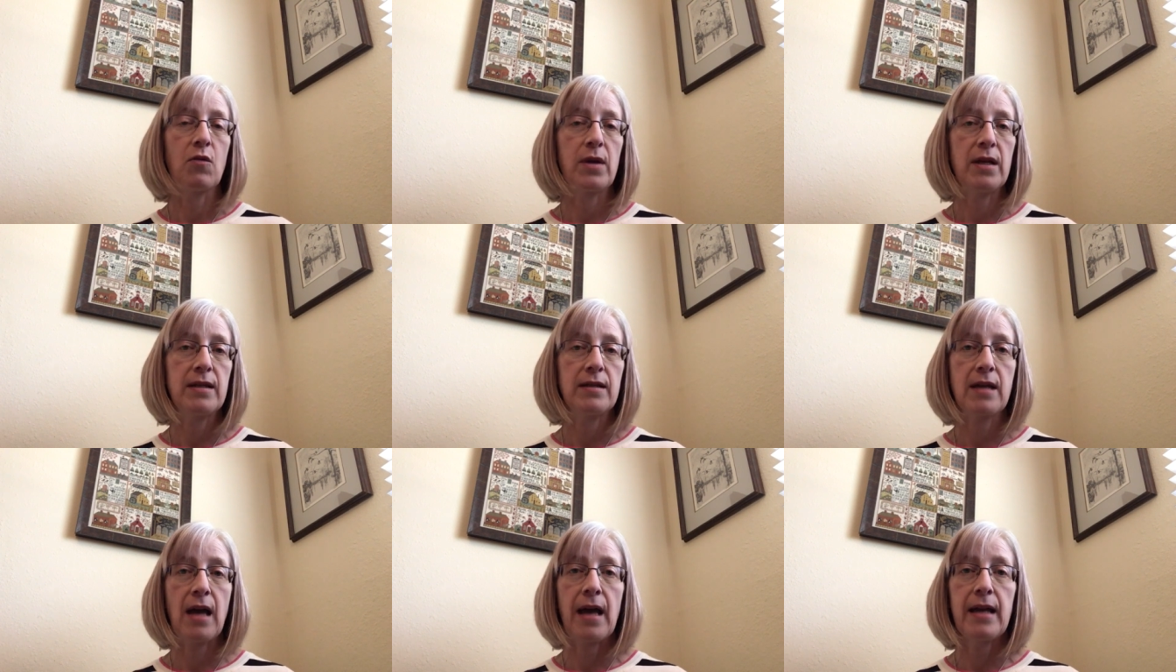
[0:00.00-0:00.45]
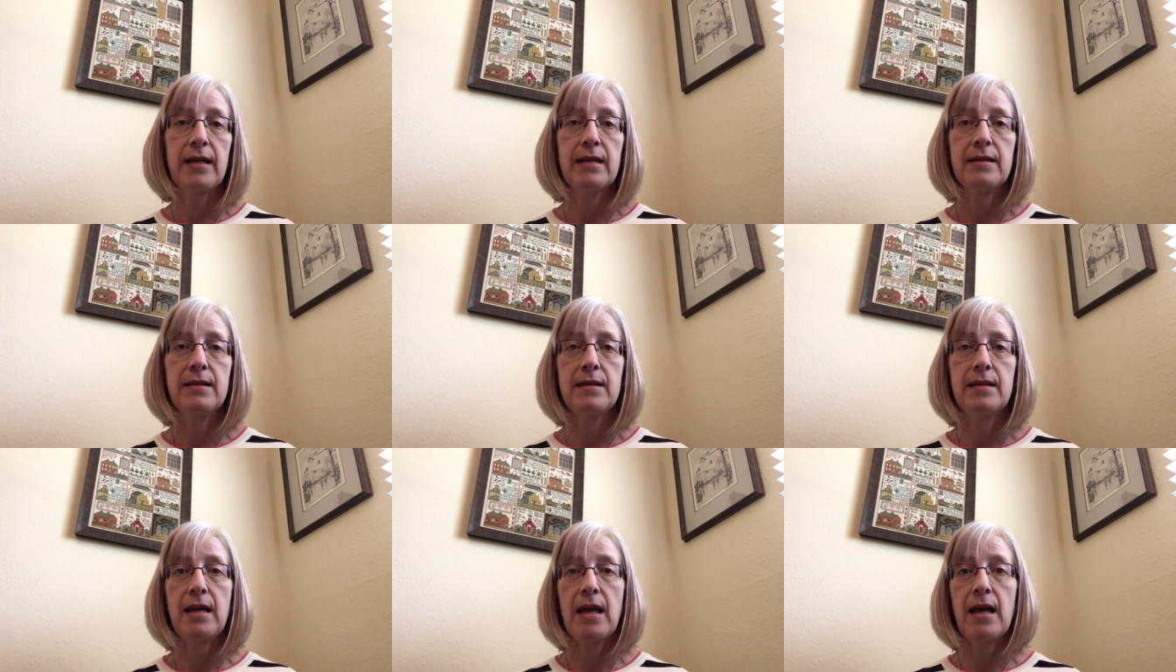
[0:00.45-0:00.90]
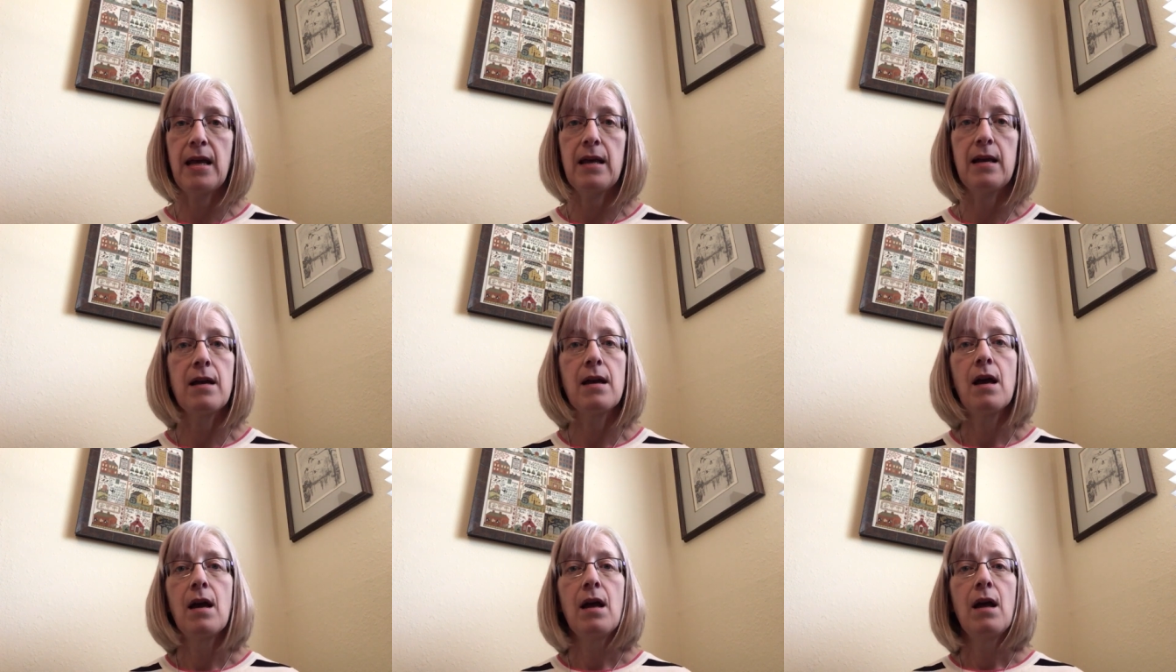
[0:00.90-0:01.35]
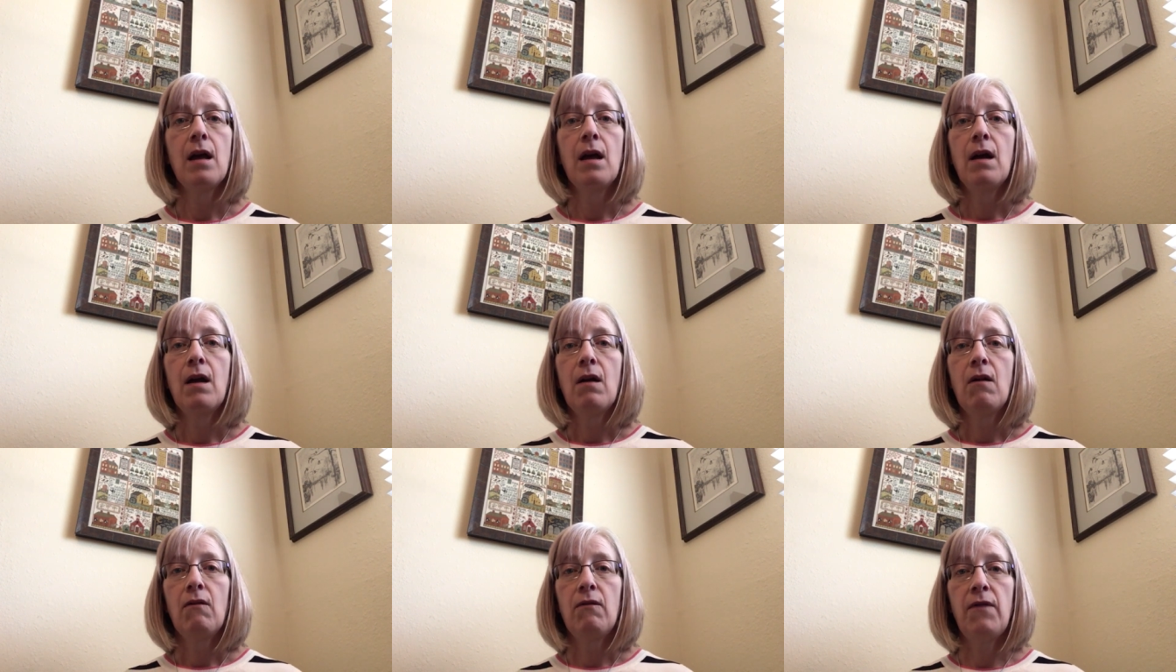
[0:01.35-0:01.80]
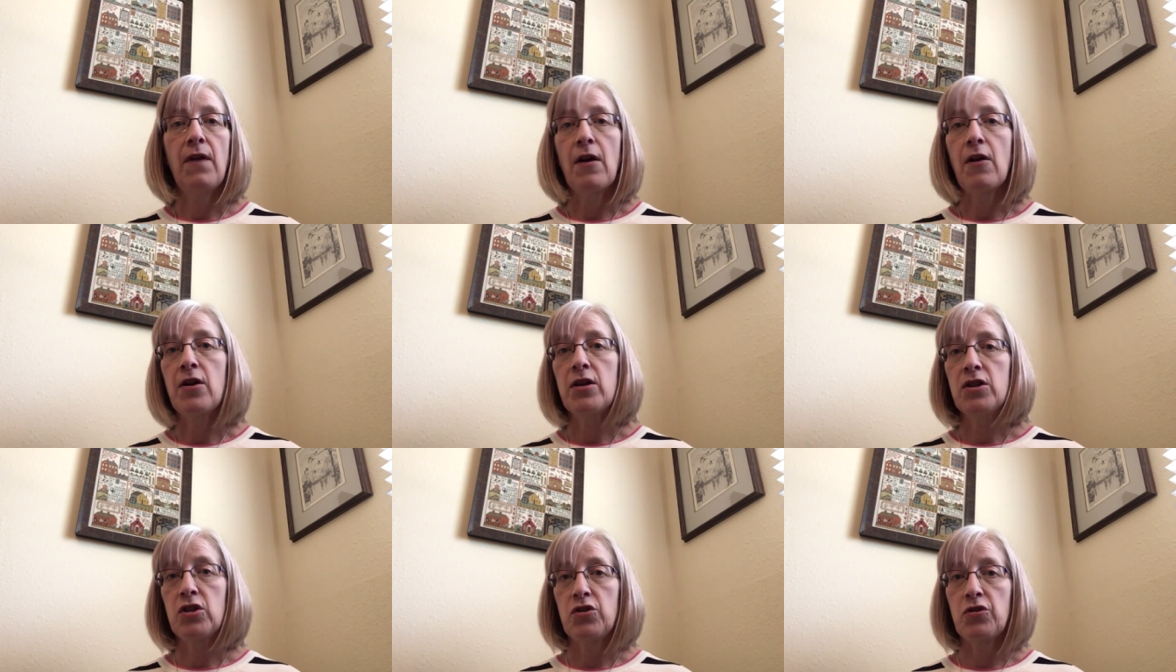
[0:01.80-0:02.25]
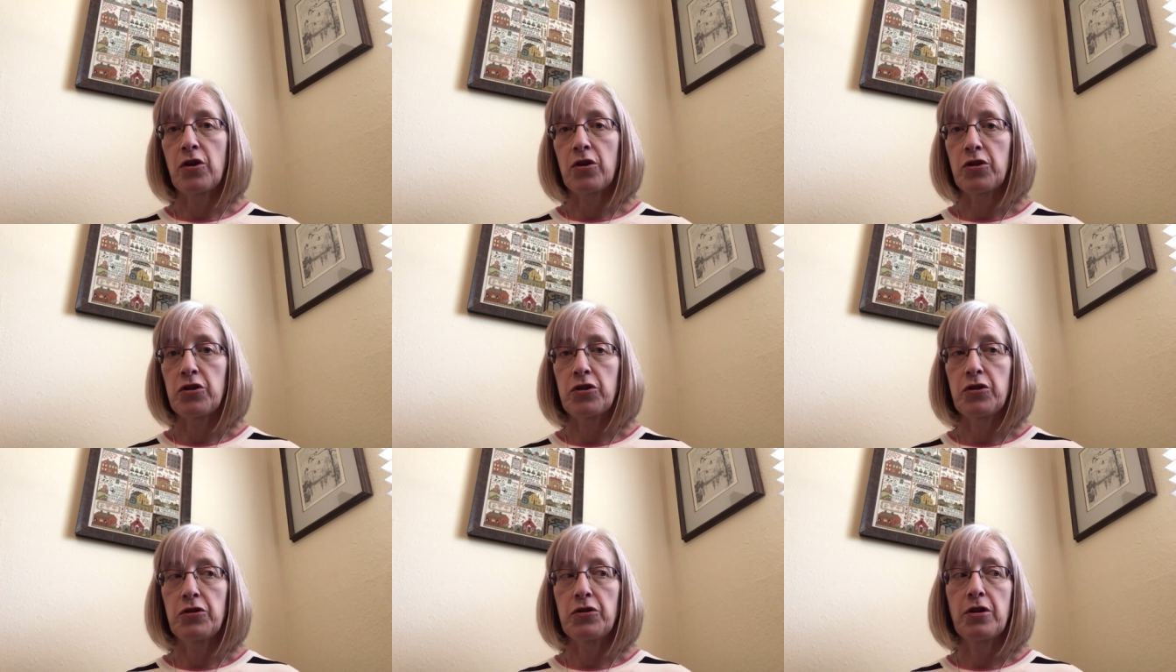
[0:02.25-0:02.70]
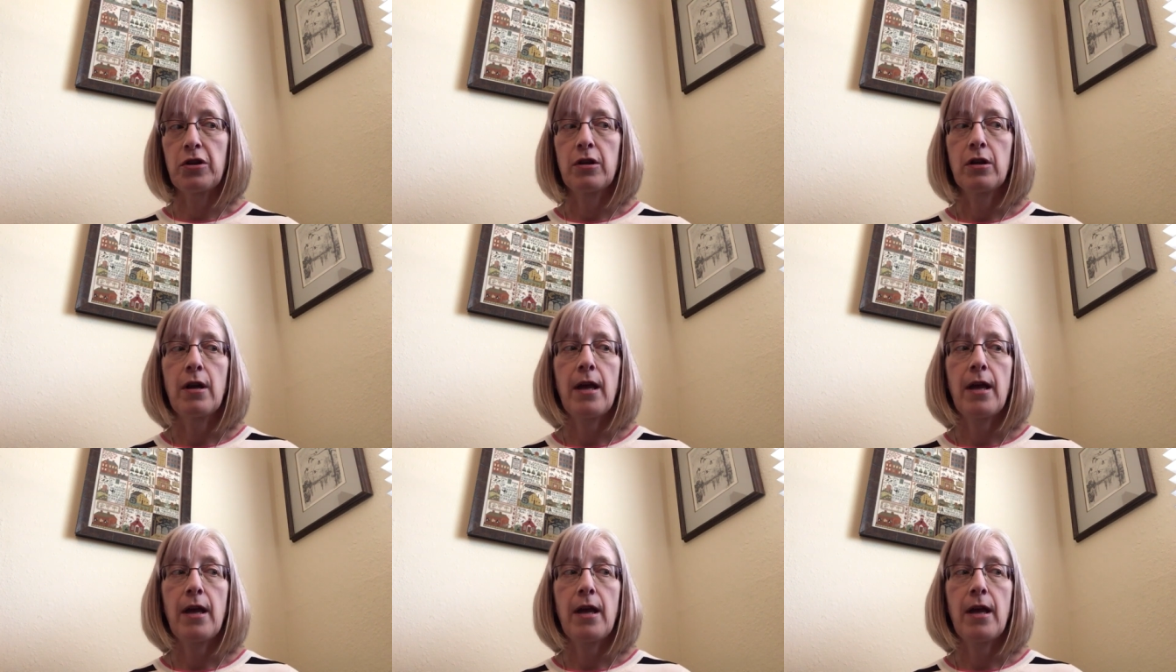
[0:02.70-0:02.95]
he's got his day very structured.